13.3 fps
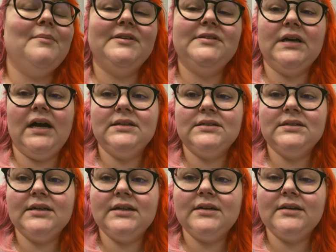I'm
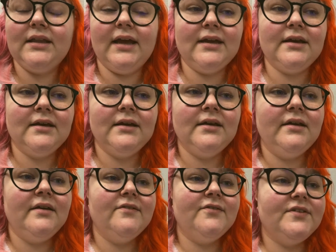exhausted, like
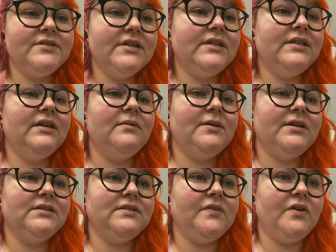physically
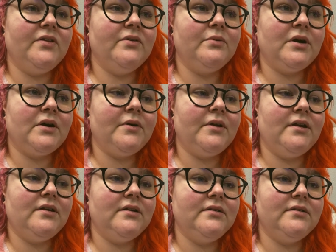because of all the work we
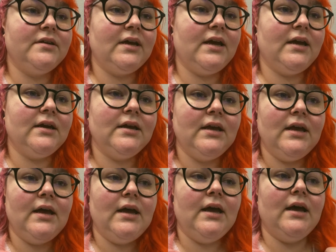did today,
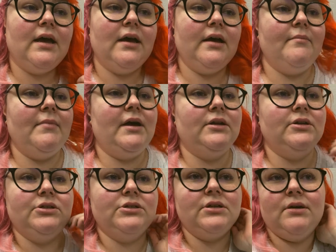um, and
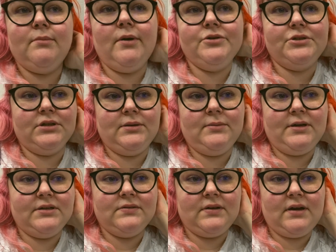just emotionally
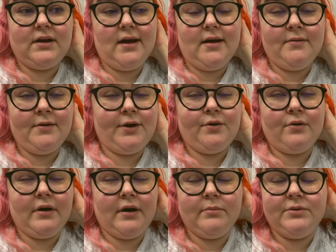because of that
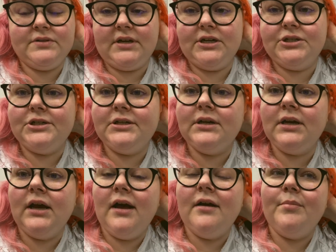incredible session.
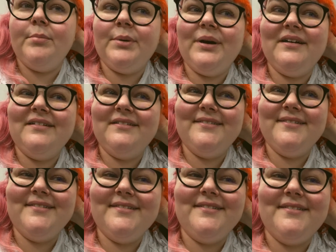But
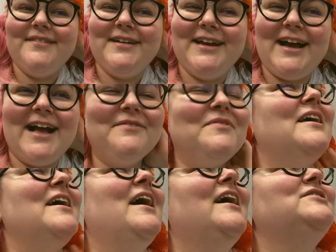I,
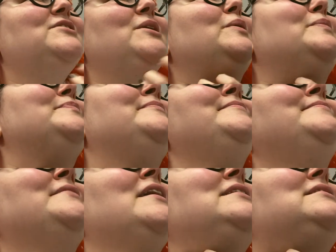so
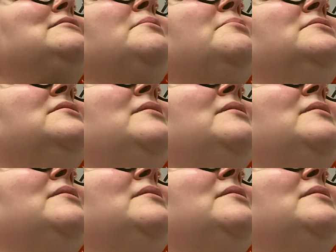hmm, some people are